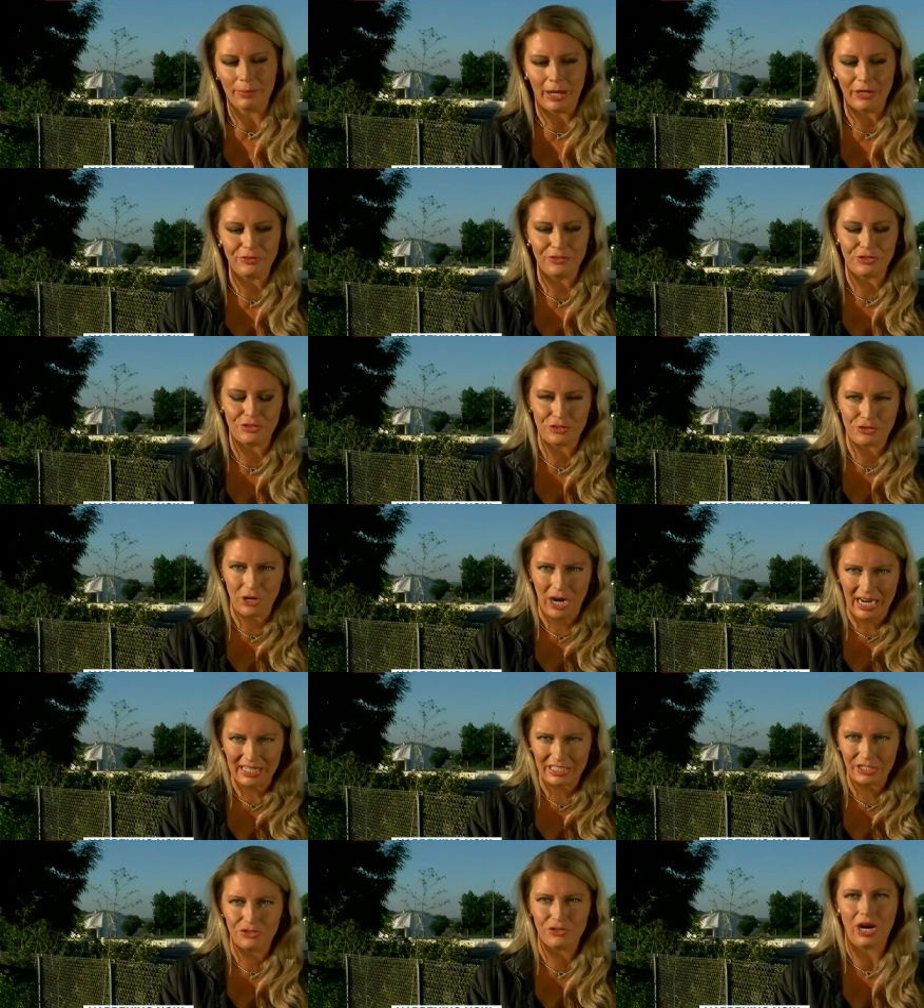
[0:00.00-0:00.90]
about
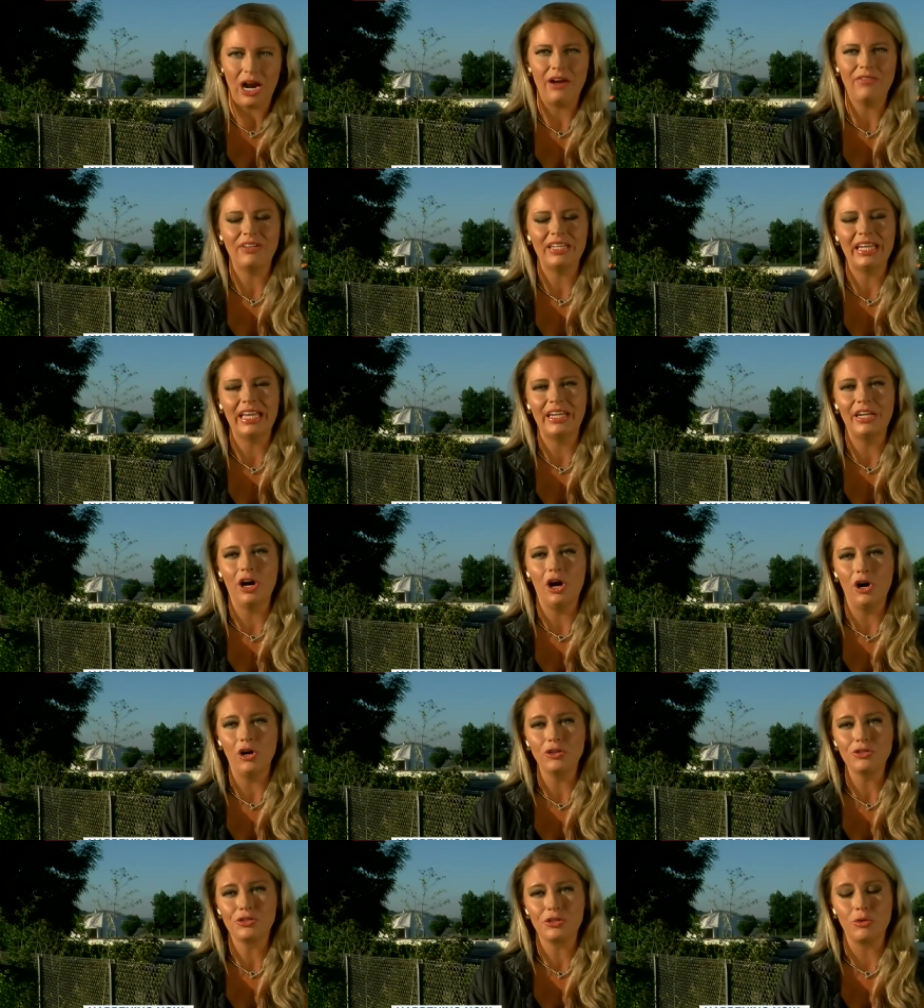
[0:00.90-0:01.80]
distracted driving and
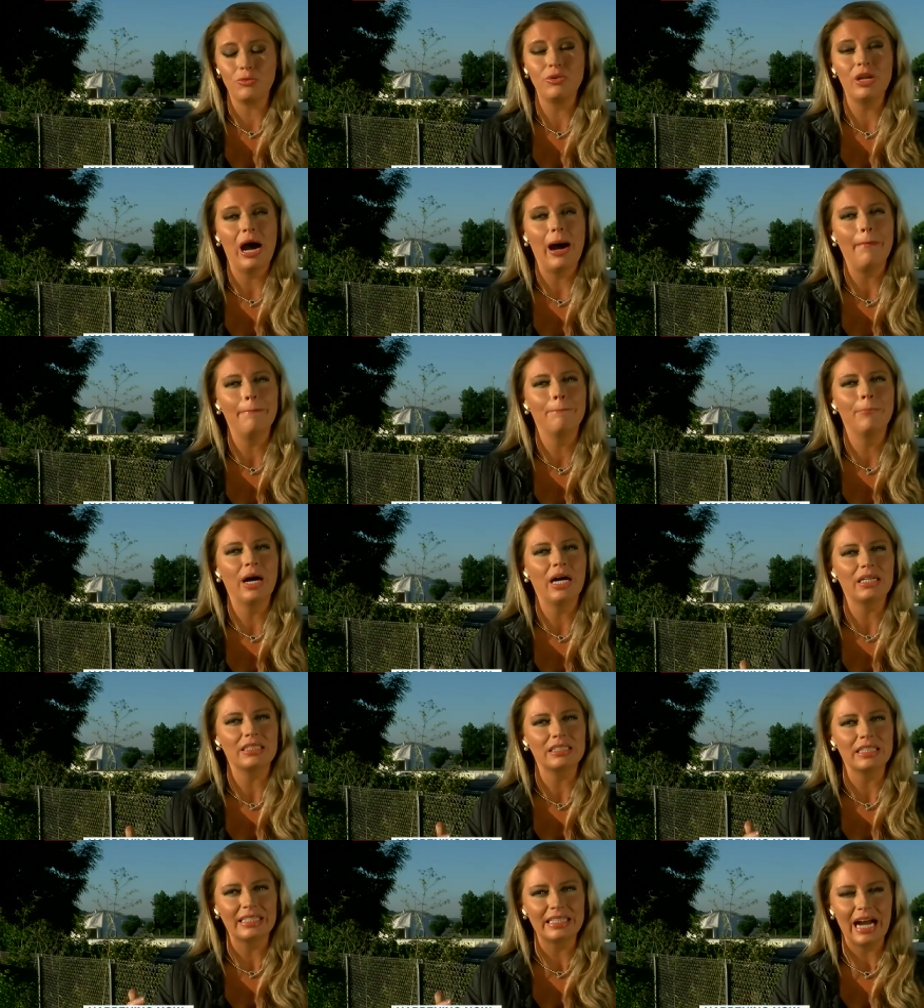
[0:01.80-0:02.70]
also not
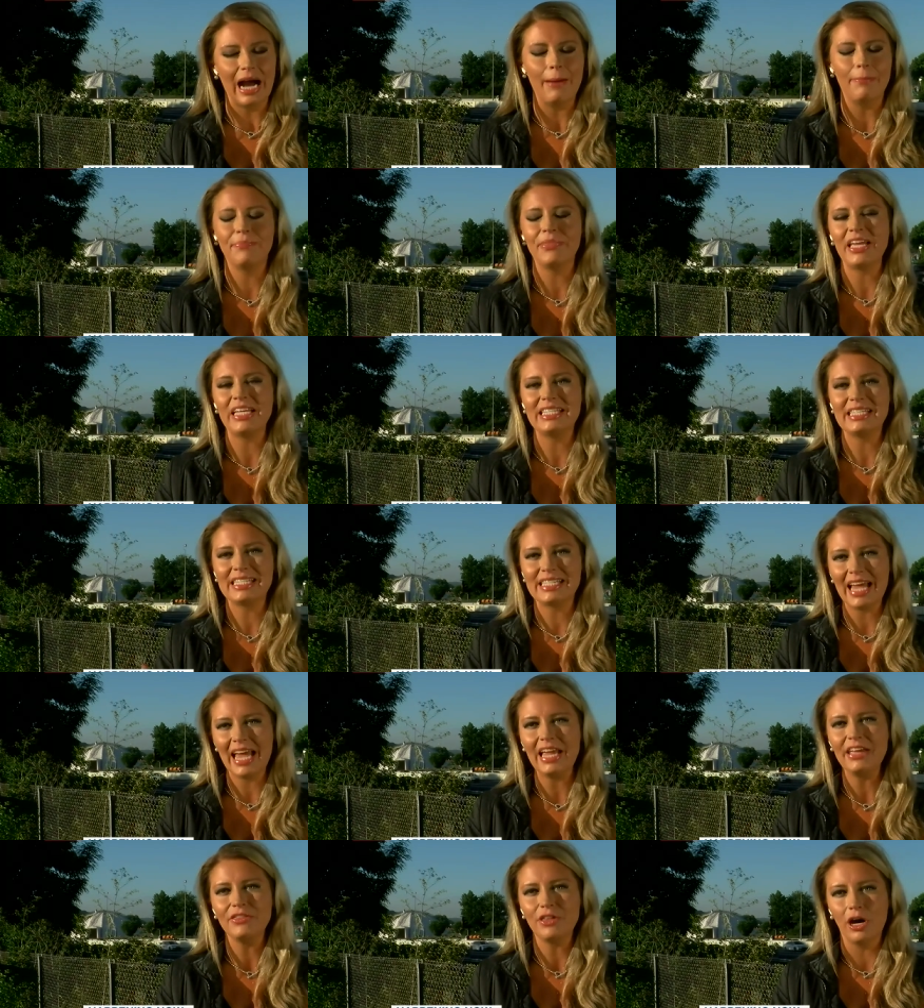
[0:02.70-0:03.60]
buckling up. They
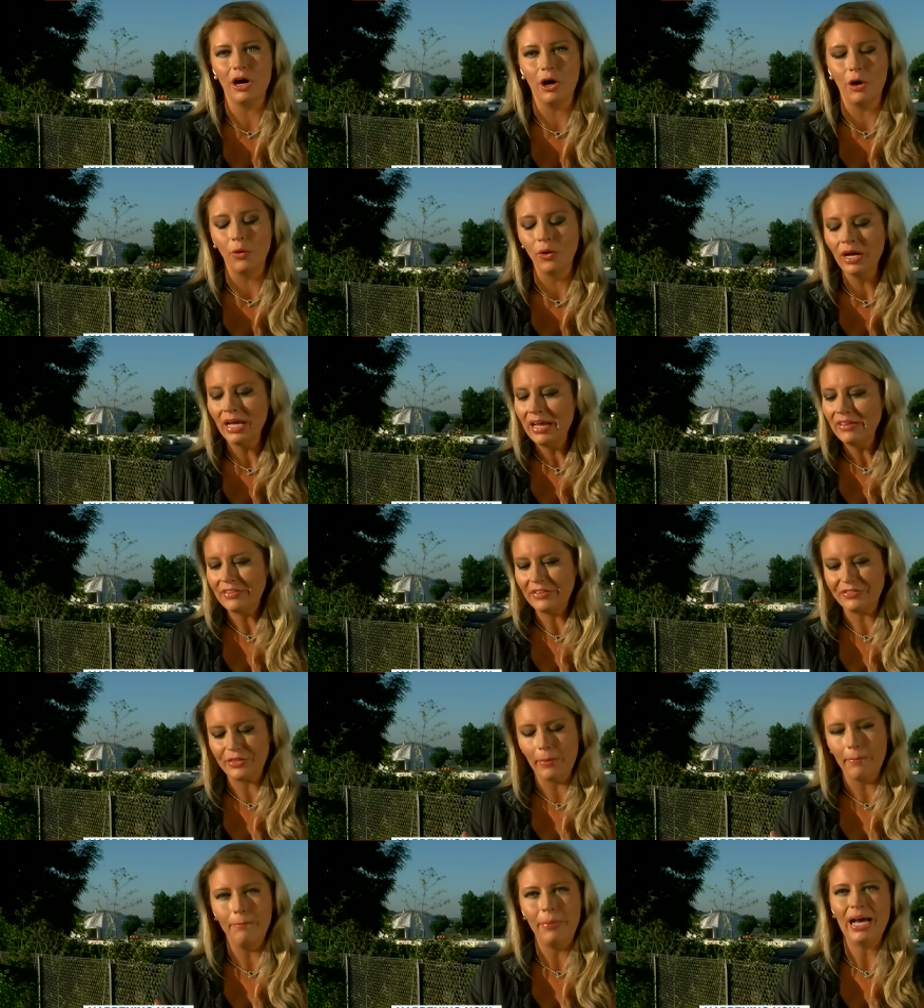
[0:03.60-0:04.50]
say, though,
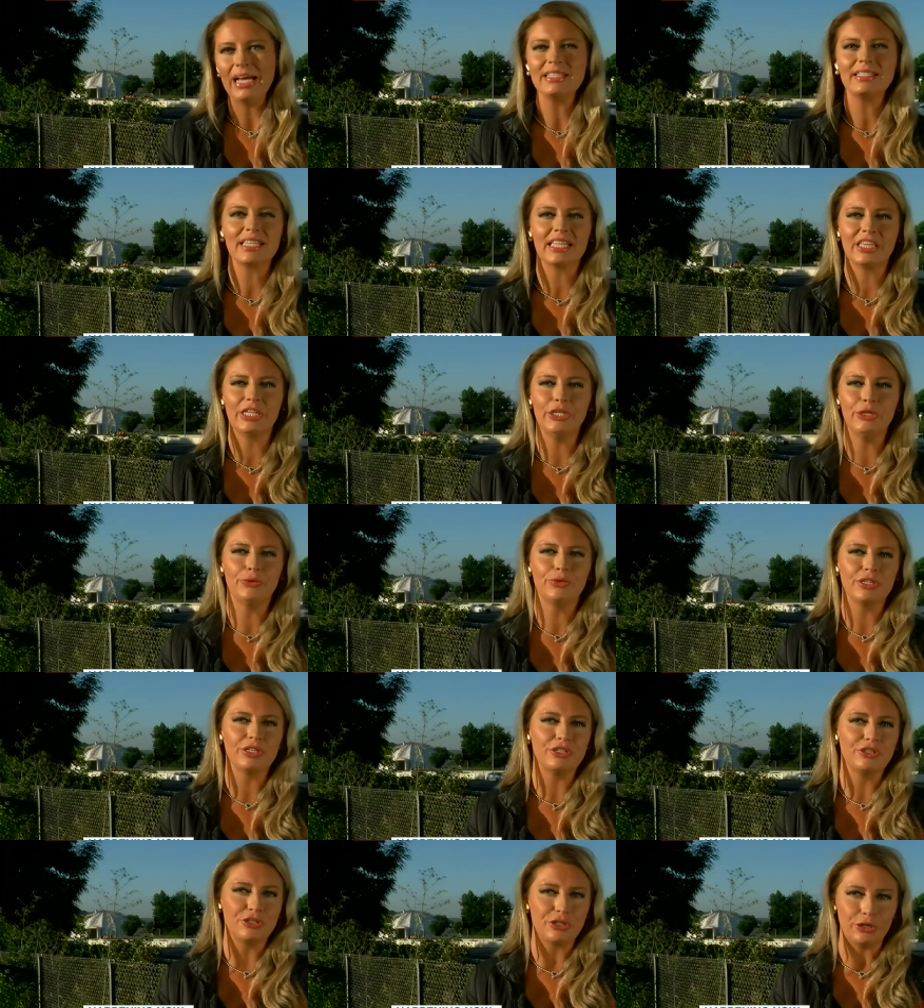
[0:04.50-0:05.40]
that the best thing that you
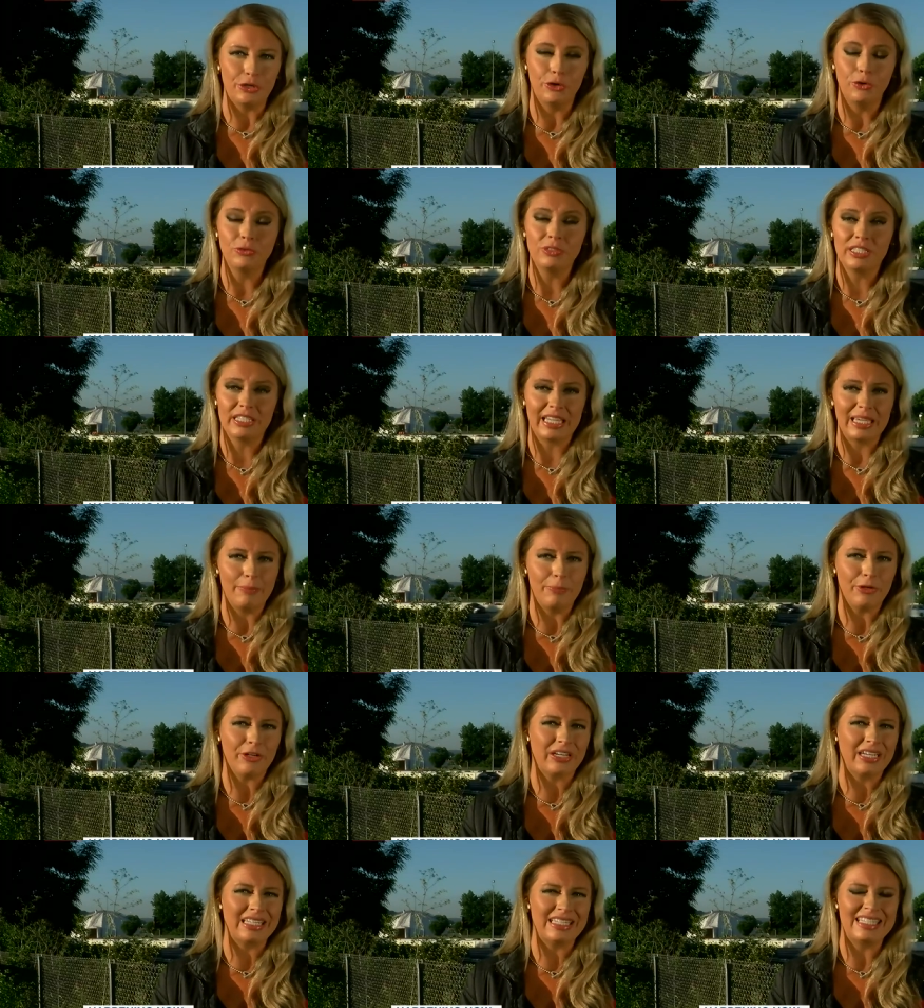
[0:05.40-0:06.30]
can do to keep
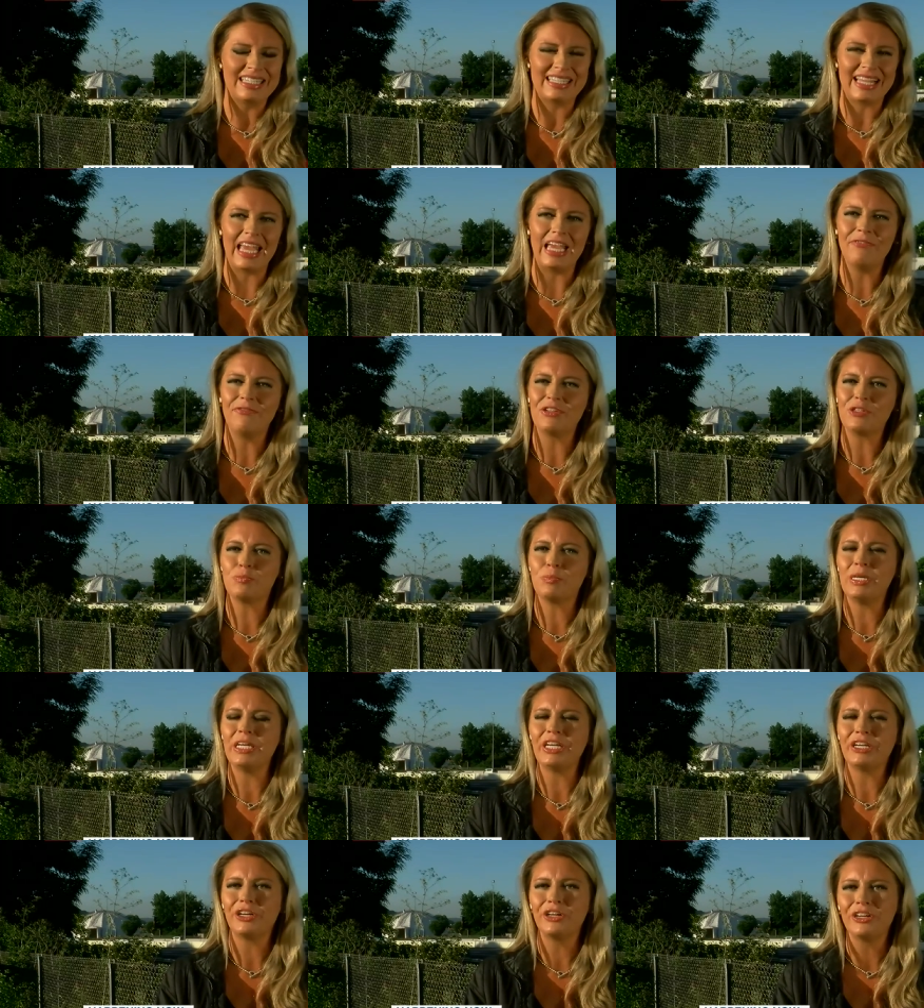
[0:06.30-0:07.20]
your kids safe is
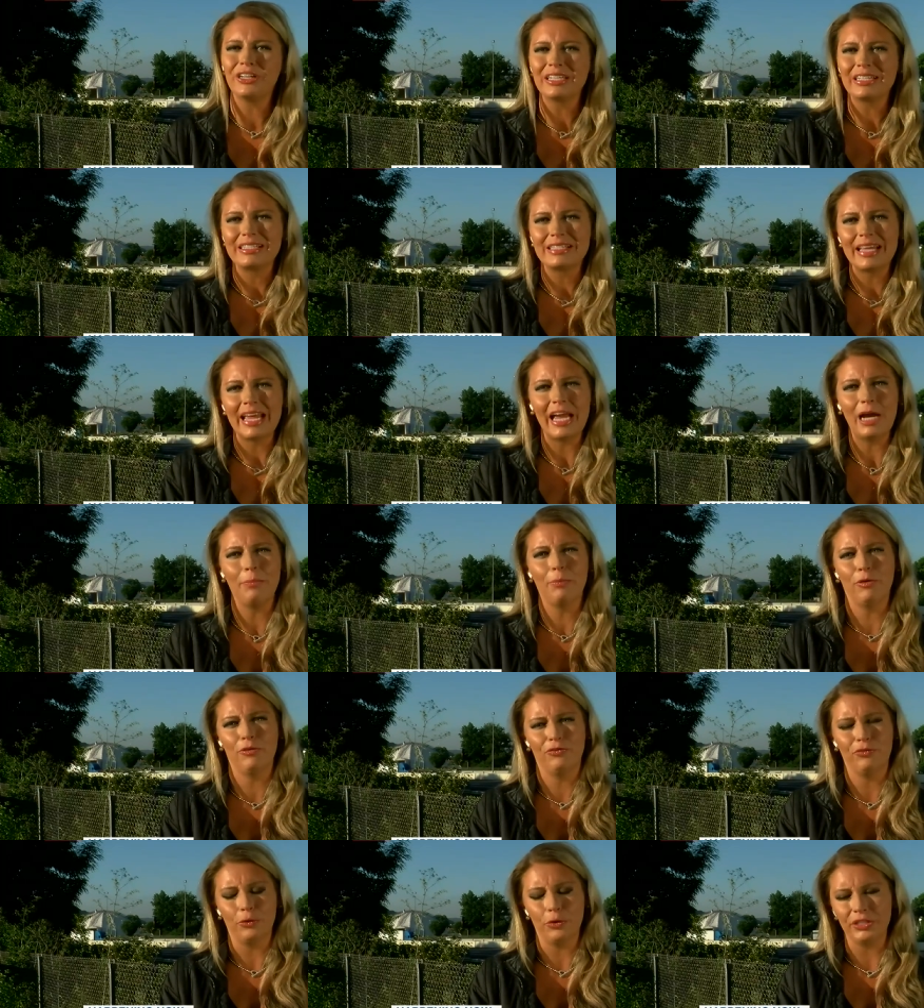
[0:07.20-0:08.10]
be a good
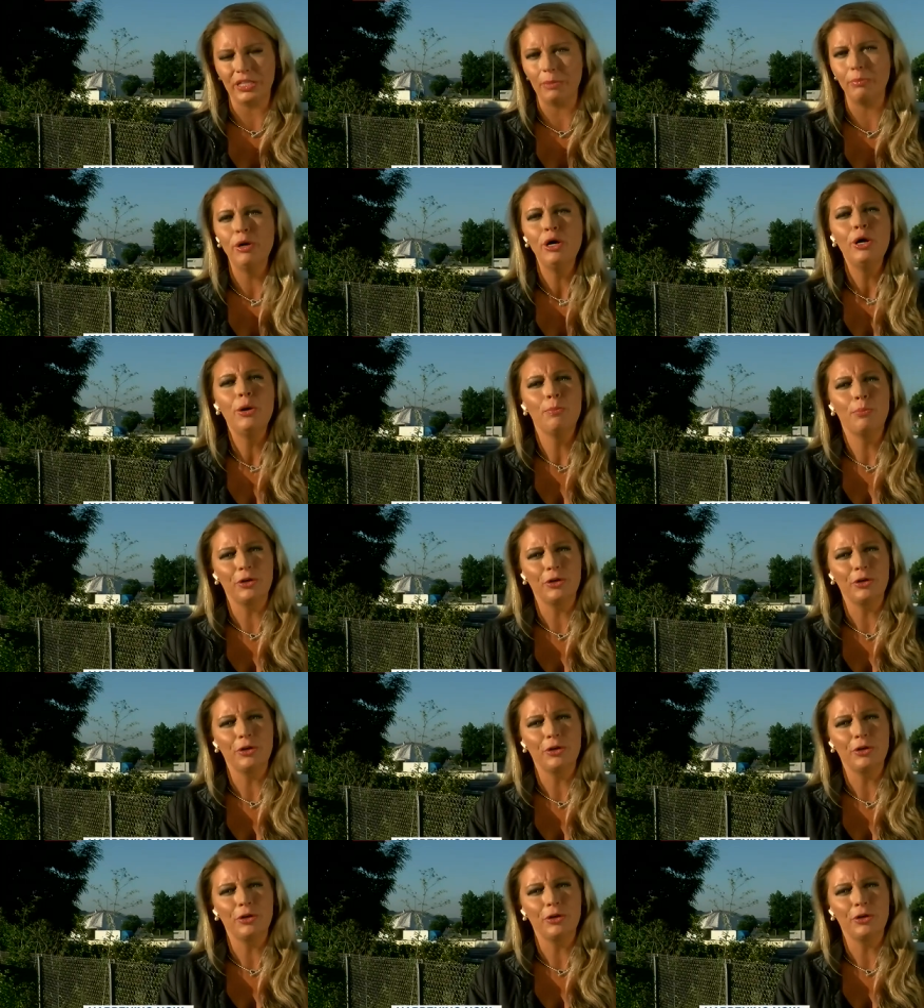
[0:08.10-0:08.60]
example for them.